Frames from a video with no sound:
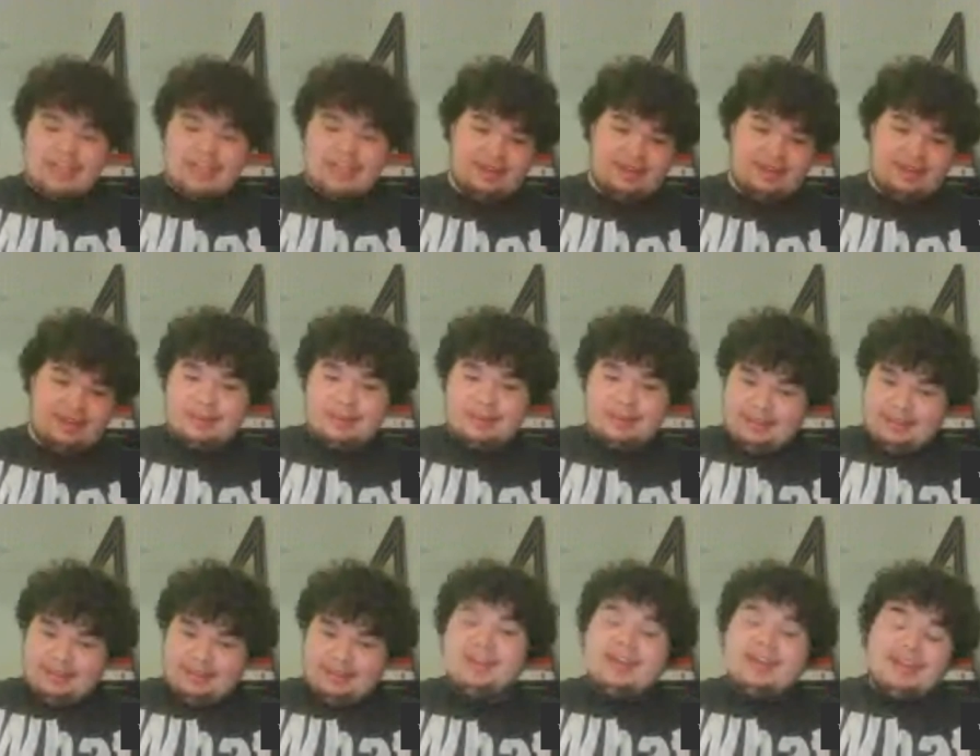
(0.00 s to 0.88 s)

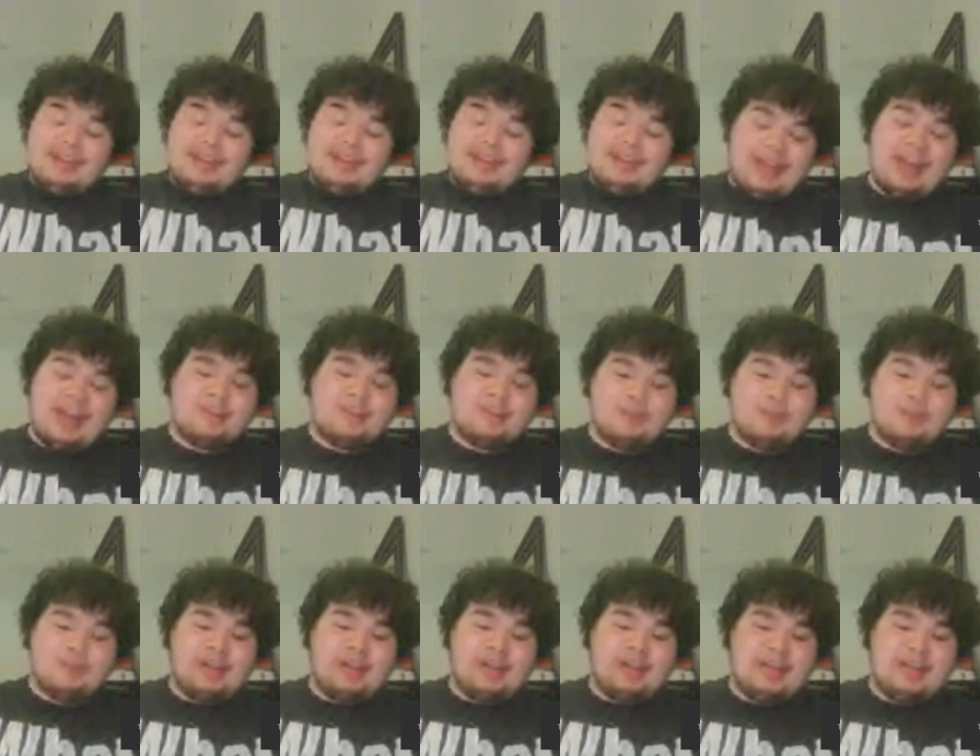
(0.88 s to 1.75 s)
Because that's
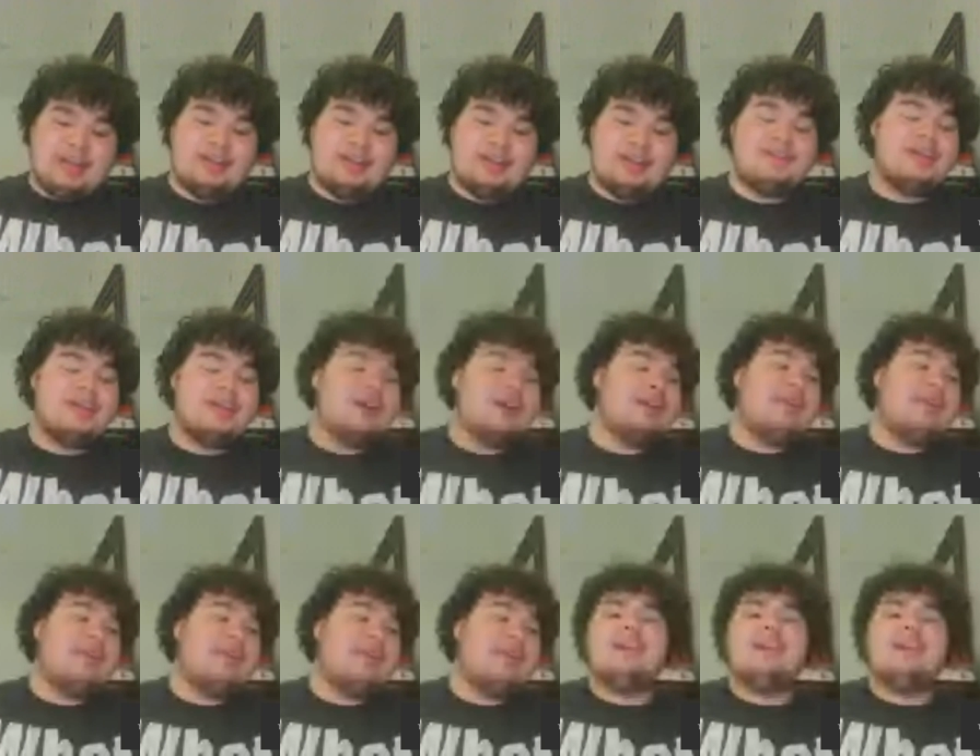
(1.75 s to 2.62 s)
what it is.
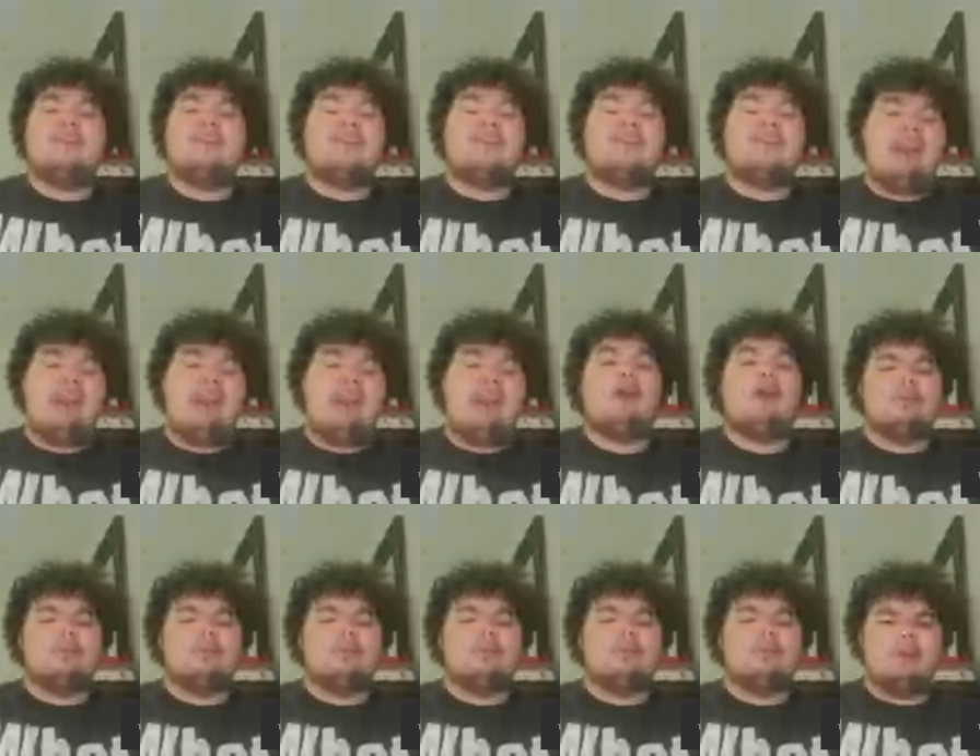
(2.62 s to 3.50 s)
That is
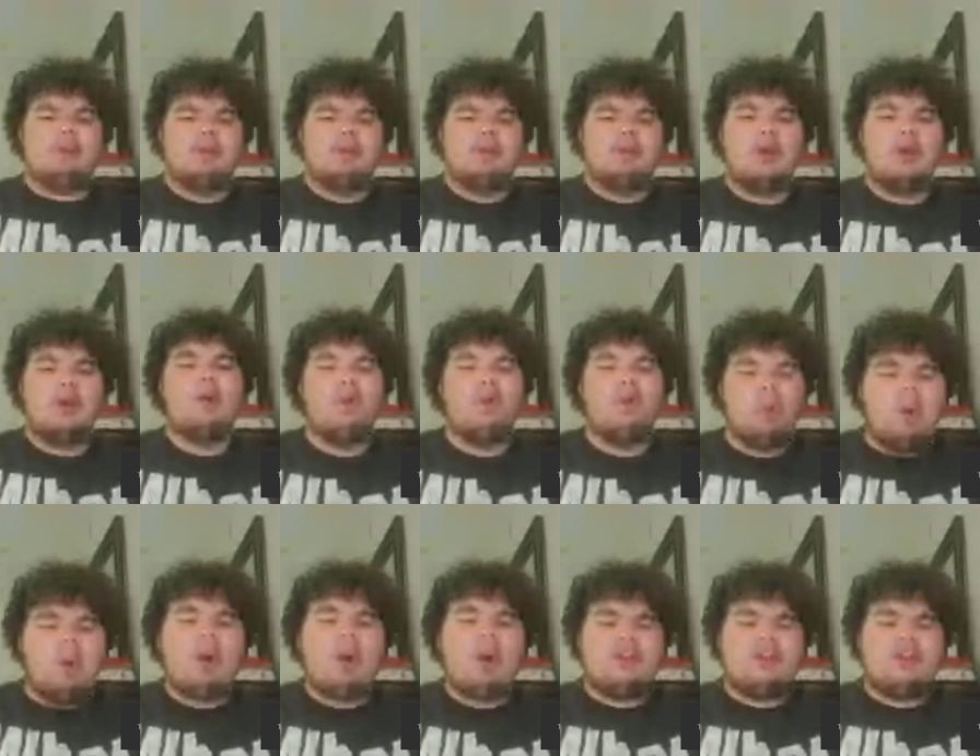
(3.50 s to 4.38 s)
terrible.
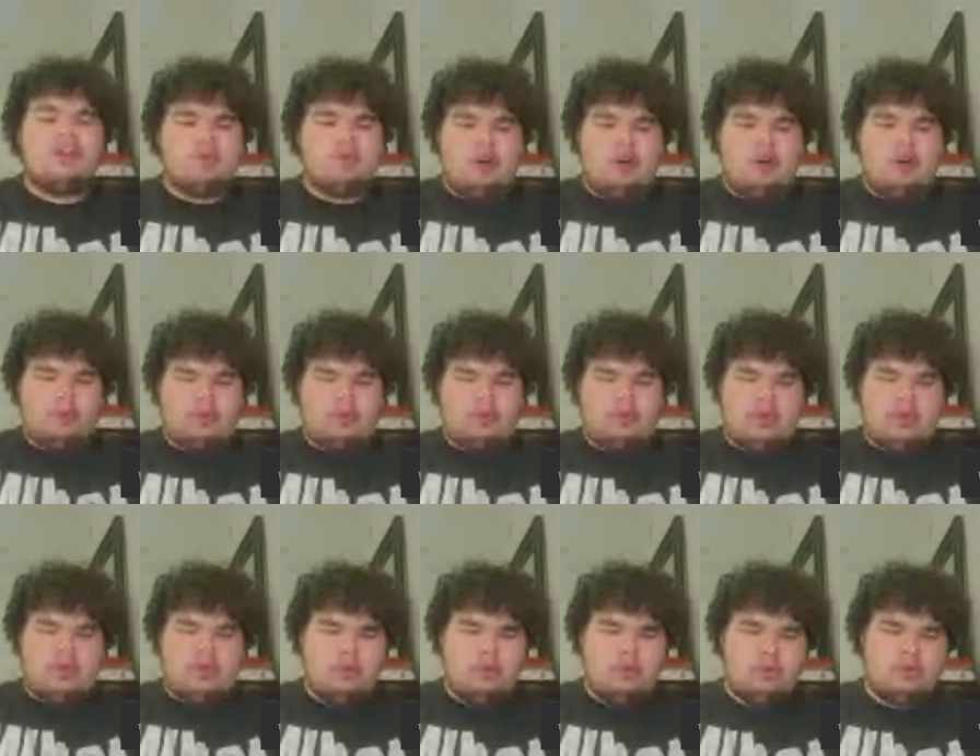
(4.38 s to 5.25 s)
What is wrong with
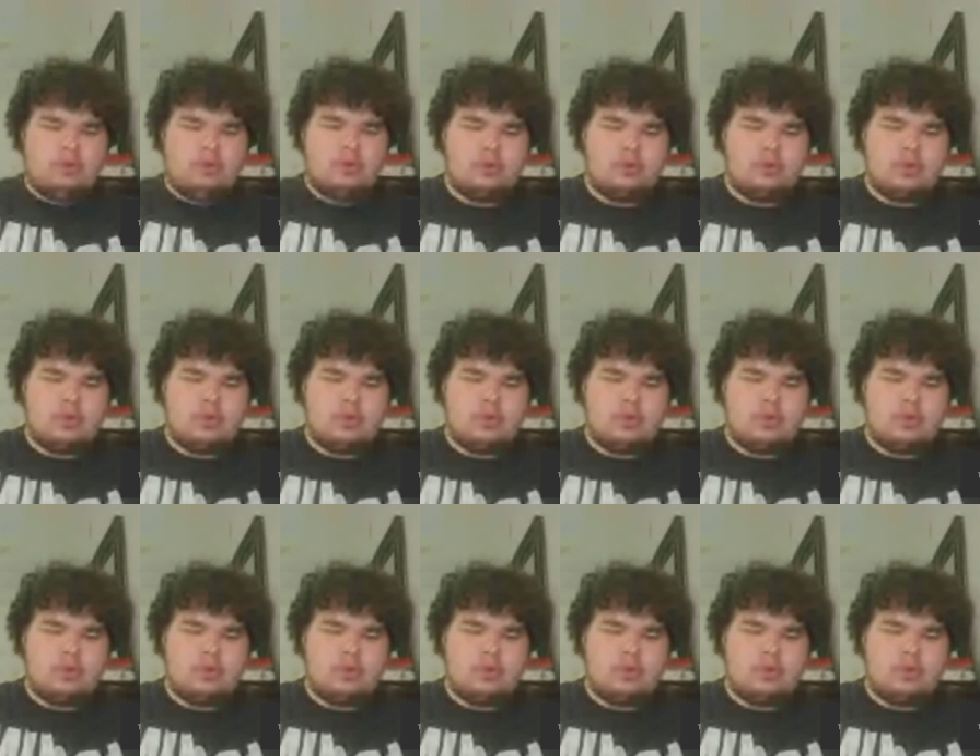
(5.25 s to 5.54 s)
you?